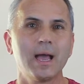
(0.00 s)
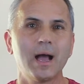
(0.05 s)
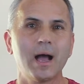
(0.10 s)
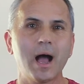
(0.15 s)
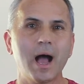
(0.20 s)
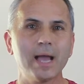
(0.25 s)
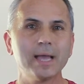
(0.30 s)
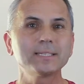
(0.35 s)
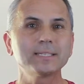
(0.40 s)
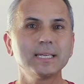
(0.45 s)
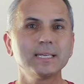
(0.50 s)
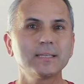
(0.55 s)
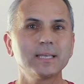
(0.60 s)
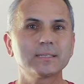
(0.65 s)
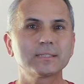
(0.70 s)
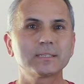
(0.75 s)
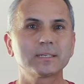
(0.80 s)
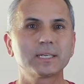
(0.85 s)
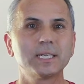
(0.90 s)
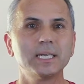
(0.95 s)
I think
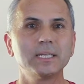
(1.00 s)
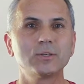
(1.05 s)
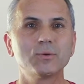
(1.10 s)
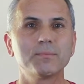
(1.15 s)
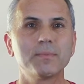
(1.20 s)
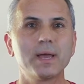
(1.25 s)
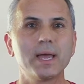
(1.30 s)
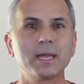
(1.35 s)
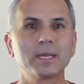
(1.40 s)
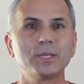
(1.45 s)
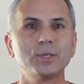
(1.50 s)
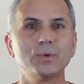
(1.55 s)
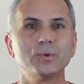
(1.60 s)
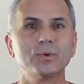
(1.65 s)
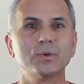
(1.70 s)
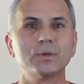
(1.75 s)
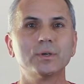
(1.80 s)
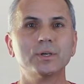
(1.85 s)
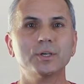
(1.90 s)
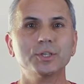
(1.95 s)
that's the key to make
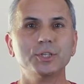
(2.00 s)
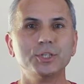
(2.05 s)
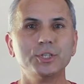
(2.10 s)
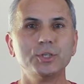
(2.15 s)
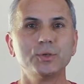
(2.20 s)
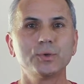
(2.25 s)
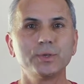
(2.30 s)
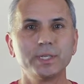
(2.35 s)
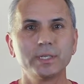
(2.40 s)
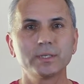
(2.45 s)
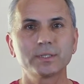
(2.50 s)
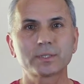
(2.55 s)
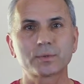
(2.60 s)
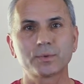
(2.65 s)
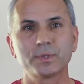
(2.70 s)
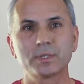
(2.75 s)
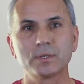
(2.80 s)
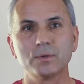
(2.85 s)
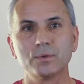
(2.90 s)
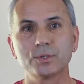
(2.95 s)
your New Year's
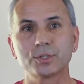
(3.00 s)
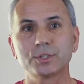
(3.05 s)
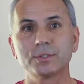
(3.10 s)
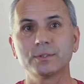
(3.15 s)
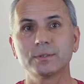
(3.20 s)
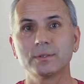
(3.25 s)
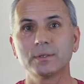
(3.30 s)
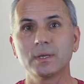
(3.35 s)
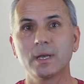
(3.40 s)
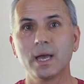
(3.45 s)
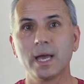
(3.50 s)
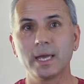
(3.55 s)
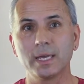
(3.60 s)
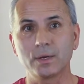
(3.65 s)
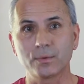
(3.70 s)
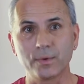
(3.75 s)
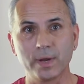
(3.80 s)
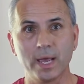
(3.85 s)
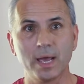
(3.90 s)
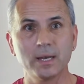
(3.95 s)
resolution
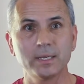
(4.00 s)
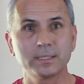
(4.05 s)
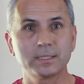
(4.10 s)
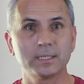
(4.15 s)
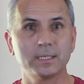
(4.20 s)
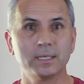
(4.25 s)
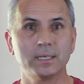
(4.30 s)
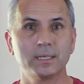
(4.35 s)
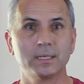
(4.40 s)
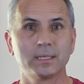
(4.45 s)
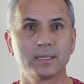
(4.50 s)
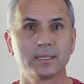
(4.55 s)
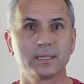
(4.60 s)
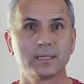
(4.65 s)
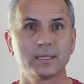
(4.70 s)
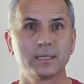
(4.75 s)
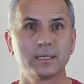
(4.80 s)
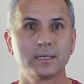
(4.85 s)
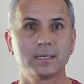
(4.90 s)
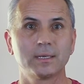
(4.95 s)
a reality.
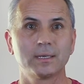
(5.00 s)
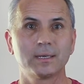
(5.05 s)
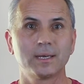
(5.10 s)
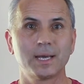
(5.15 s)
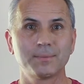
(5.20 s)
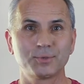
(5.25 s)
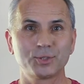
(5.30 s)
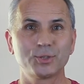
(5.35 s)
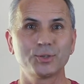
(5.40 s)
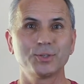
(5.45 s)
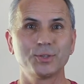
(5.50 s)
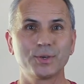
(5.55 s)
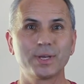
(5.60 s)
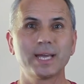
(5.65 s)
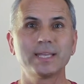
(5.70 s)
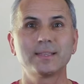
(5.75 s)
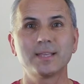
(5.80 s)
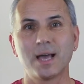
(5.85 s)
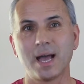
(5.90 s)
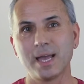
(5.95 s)
I'm sure you
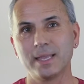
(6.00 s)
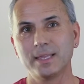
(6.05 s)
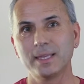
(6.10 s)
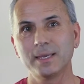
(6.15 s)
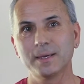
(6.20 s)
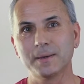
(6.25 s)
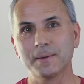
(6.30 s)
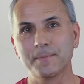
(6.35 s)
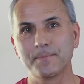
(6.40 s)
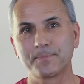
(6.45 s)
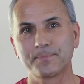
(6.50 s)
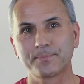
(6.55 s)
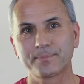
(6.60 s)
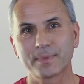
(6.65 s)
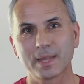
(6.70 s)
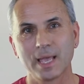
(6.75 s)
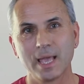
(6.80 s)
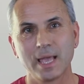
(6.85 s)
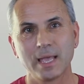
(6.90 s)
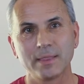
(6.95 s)
get the idea.
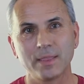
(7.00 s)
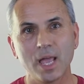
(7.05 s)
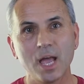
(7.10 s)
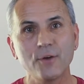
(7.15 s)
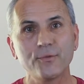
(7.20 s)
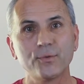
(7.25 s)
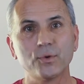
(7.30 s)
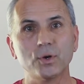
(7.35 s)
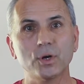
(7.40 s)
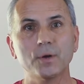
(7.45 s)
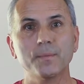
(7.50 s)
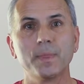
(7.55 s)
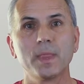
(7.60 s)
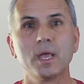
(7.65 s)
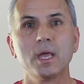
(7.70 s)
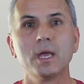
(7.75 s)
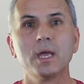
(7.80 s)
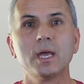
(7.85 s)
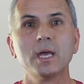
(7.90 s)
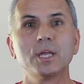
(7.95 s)
Therefore,
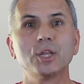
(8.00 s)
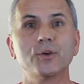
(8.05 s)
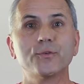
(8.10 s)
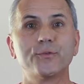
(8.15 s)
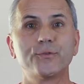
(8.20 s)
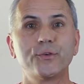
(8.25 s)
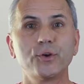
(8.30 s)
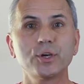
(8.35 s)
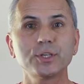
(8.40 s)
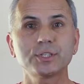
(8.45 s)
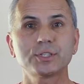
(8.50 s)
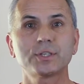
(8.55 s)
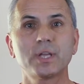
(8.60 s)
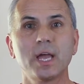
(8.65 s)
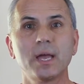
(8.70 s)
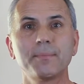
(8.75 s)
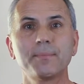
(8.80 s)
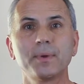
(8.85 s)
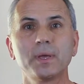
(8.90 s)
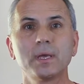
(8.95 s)
the first
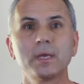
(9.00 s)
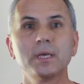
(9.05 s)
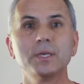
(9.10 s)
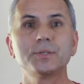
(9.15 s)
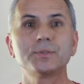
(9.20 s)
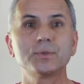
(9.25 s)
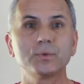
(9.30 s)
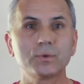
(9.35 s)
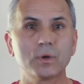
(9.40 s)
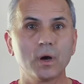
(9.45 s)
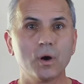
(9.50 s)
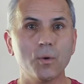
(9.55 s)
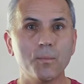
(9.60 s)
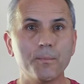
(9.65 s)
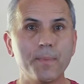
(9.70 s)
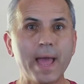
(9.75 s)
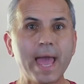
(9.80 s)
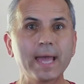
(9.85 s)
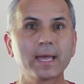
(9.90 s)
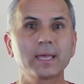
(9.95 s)
step is to go
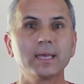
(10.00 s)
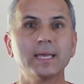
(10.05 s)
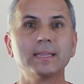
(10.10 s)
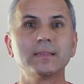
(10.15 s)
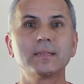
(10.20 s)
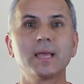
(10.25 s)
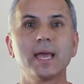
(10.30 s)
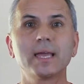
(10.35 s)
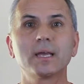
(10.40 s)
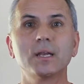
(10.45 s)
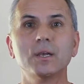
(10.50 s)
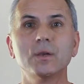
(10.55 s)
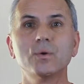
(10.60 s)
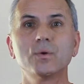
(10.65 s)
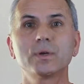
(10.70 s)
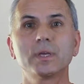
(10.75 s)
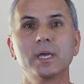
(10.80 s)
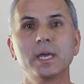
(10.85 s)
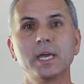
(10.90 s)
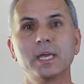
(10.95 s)
back and take a
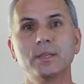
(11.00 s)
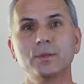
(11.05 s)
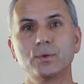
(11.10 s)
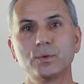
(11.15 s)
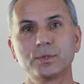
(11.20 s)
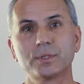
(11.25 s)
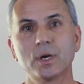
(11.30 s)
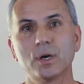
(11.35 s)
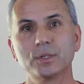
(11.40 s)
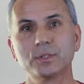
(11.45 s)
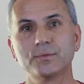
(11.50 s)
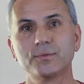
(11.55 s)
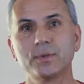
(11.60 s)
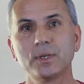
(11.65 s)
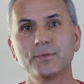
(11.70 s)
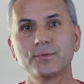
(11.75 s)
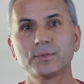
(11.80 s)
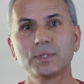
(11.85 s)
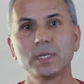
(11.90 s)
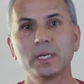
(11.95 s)
look in
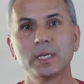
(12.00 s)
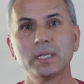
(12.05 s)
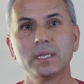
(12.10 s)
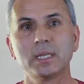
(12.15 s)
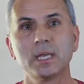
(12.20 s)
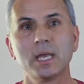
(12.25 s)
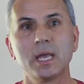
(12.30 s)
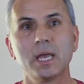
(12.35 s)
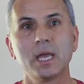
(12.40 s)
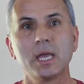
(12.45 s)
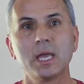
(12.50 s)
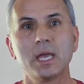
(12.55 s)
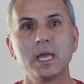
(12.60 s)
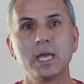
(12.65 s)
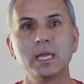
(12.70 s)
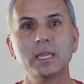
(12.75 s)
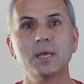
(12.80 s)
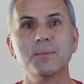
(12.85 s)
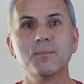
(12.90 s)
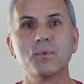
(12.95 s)
2015
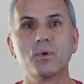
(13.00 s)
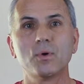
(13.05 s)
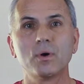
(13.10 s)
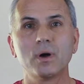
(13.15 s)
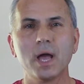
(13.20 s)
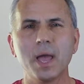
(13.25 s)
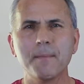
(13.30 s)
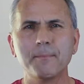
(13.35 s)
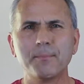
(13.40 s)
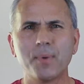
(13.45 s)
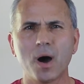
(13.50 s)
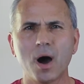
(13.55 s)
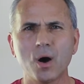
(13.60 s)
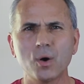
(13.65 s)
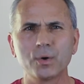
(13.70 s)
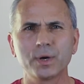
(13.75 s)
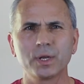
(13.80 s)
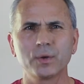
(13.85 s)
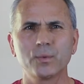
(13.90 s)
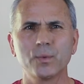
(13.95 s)
in a more
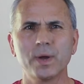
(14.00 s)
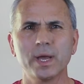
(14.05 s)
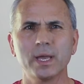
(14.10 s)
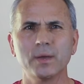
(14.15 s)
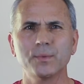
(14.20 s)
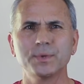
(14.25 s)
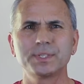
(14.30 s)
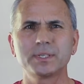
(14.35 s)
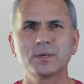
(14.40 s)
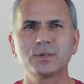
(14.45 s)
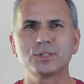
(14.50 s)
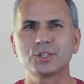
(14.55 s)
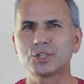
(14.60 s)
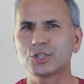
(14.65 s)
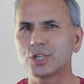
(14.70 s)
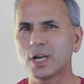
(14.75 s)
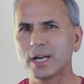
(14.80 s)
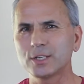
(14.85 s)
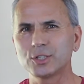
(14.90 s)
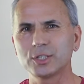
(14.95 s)
empowering way, without
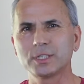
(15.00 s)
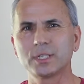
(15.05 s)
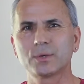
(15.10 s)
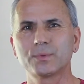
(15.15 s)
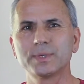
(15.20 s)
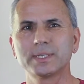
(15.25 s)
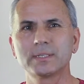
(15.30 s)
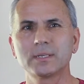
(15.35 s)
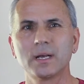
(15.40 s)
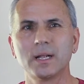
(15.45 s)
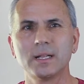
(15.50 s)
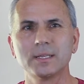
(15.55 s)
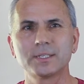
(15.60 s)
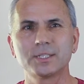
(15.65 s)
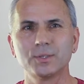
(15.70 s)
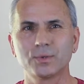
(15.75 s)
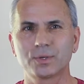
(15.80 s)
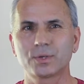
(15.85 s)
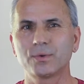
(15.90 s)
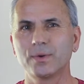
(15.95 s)
judging the
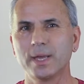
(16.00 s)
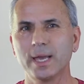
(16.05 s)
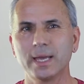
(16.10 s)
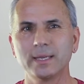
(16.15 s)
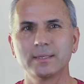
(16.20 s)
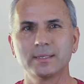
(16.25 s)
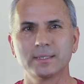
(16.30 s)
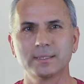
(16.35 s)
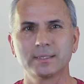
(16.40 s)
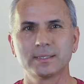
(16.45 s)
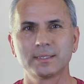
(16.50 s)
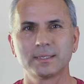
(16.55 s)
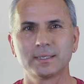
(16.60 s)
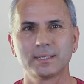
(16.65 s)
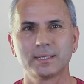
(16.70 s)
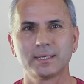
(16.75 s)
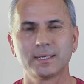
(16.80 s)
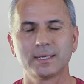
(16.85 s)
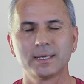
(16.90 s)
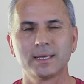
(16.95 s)
results you created.
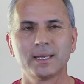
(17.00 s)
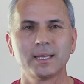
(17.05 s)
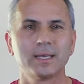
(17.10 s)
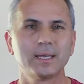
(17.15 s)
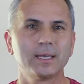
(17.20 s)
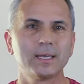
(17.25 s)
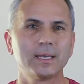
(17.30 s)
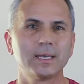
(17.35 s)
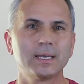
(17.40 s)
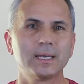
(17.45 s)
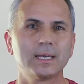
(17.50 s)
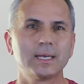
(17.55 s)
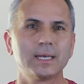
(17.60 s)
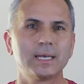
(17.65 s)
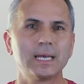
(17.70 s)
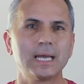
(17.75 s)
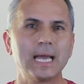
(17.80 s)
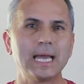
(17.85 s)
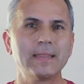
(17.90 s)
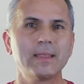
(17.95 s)

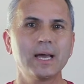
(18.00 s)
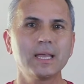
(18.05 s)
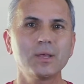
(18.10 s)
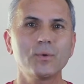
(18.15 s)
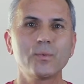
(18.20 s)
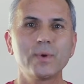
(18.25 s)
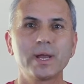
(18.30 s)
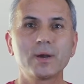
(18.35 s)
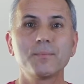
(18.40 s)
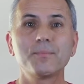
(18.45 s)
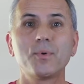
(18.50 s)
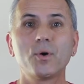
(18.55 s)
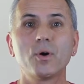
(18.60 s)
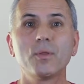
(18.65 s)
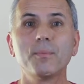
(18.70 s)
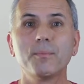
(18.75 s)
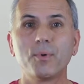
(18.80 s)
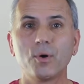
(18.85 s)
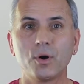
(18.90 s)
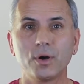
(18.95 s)
Another very
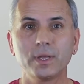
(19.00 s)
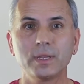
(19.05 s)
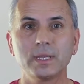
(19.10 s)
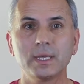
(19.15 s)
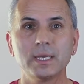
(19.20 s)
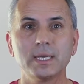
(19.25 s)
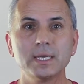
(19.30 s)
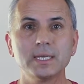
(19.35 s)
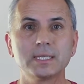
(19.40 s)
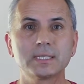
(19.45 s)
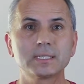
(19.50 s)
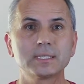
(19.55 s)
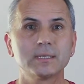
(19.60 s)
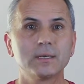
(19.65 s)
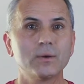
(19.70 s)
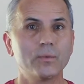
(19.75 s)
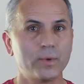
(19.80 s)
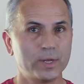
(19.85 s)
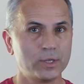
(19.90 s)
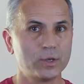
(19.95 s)
important point is,
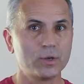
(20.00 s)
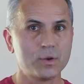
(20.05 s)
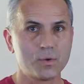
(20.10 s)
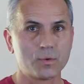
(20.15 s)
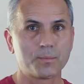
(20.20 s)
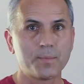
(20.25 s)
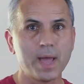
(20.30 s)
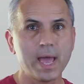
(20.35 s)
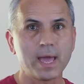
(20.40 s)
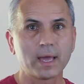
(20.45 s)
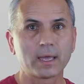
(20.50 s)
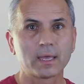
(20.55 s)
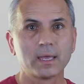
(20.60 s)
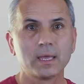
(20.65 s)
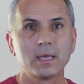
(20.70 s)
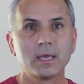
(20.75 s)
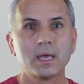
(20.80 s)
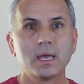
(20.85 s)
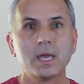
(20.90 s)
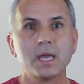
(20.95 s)
when you look back,
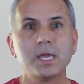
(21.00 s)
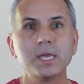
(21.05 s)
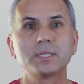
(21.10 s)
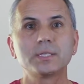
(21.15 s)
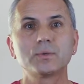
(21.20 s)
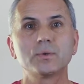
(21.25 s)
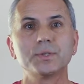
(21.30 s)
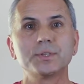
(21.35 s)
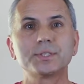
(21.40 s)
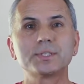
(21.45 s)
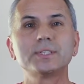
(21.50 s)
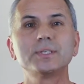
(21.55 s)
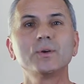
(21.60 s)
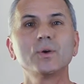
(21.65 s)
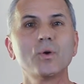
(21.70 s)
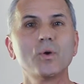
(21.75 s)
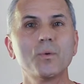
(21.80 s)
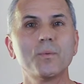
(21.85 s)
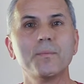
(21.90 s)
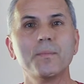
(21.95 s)
is to
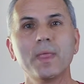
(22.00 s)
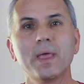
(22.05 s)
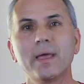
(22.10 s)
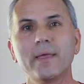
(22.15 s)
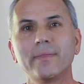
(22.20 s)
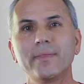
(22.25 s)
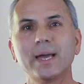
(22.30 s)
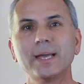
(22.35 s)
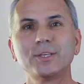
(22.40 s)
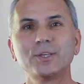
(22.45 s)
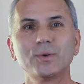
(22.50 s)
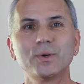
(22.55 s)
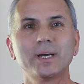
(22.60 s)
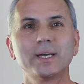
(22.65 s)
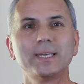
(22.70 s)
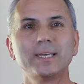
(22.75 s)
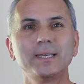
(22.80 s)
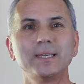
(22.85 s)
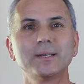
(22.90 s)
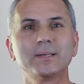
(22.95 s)
assume that you are
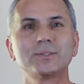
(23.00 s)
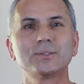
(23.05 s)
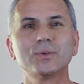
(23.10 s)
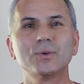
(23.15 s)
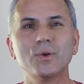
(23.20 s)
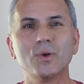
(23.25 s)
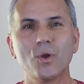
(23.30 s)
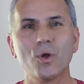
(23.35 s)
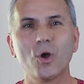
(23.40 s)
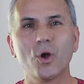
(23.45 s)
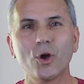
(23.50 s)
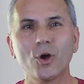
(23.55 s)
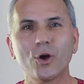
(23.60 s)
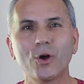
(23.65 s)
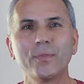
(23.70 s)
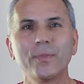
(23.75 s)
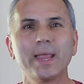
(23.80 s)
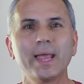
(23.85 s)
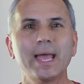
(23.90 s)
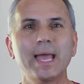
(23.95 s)
here to
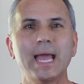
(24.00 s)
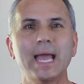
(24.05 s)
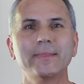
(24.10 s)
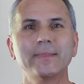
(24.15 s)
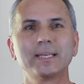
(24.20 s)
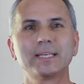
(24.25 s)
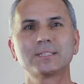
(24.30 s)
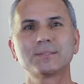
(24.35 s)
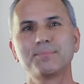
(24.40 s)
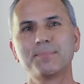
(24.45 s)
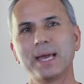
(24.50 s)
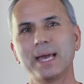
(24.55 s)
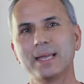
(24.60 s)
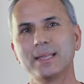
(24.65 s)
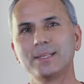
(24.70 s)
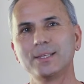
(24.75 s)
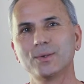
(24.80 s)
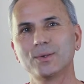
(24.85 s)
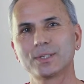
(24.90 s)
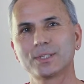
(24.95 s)
learn and
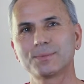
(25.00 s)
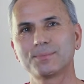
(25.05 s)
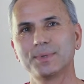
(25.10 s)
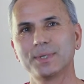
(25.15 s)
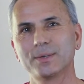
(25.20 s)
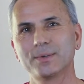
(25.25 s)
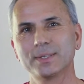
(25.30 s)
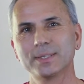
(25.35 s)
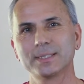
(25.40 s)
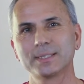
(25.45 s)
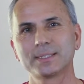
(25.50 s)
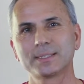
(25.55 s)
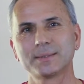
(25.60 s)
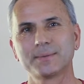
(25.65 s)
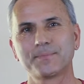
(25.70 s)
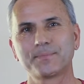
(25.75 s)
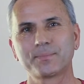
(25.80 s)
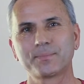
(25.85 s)
expand your experience.